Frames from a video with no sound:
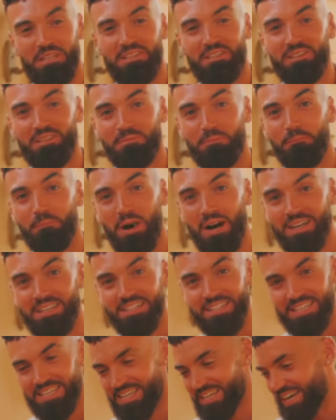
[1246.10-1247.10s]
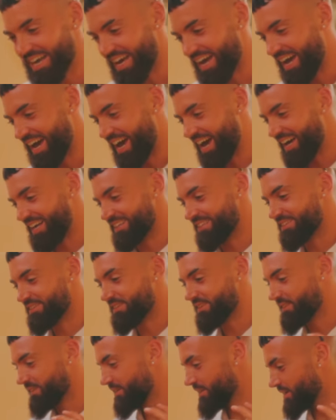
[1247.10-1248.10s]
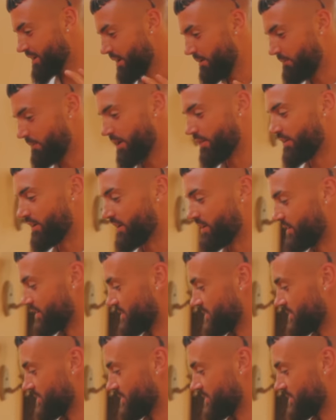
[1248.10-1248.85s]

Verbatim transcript: spicy as a mother